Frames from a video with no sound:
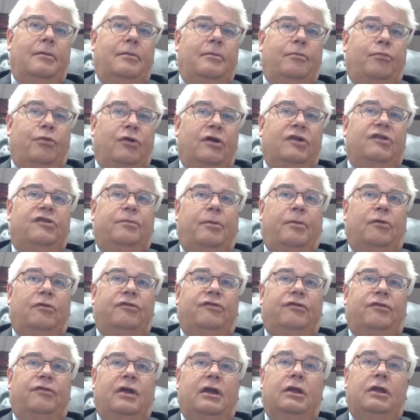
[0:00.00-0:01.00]

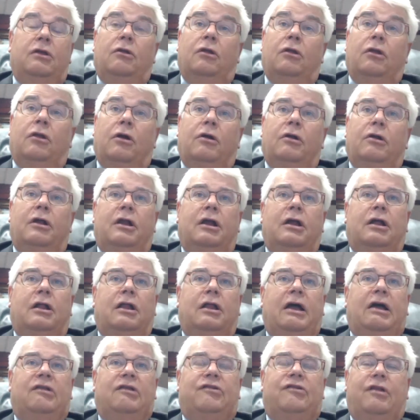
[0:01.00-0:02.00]
principles that you learn in a
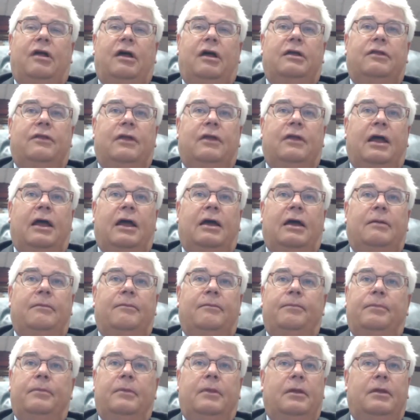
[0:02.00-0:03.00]
class like that
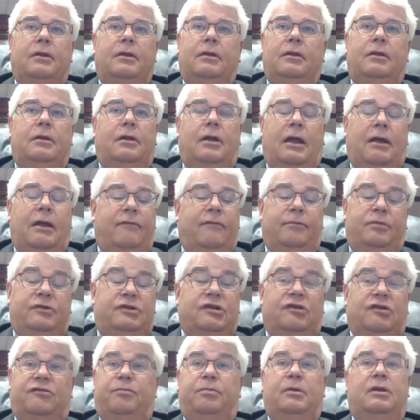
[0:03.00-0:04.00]
have
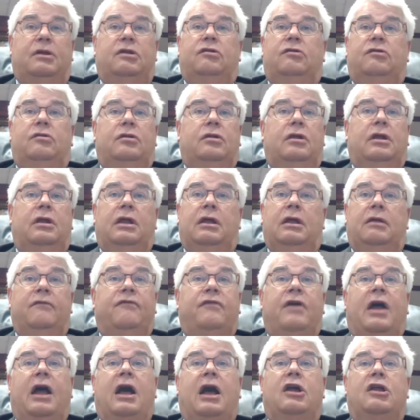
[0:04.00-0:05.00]
just been
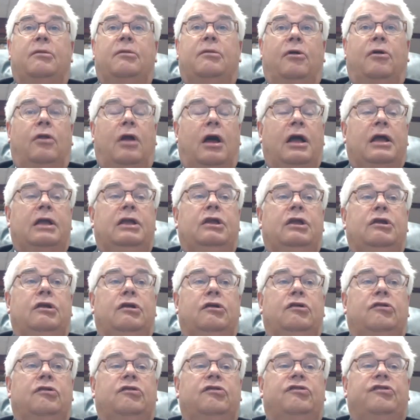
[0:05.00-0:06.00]
invaluable. I
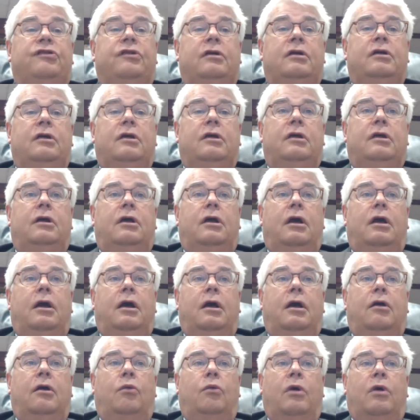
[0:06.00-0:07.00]
use
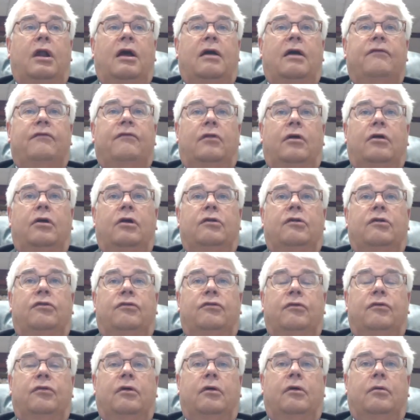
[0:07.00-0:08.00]
what I've learned
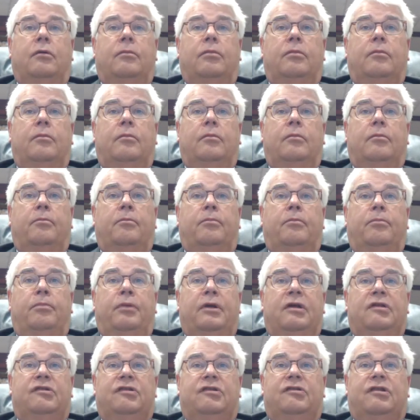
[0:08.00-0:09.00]
through the
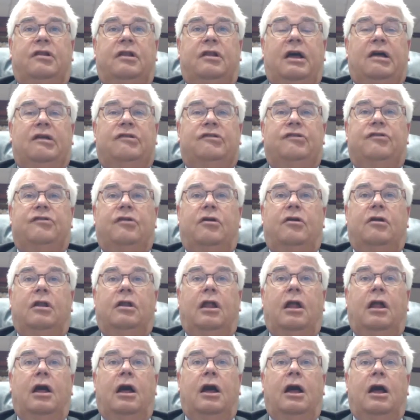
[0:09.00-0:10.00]
business classes
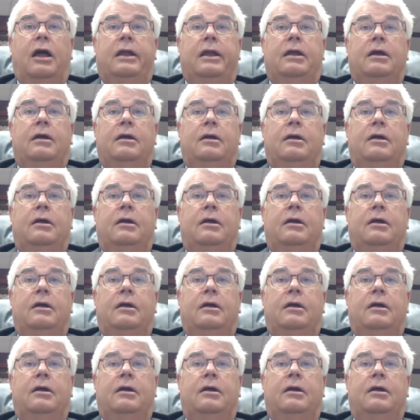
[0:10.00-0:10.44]
online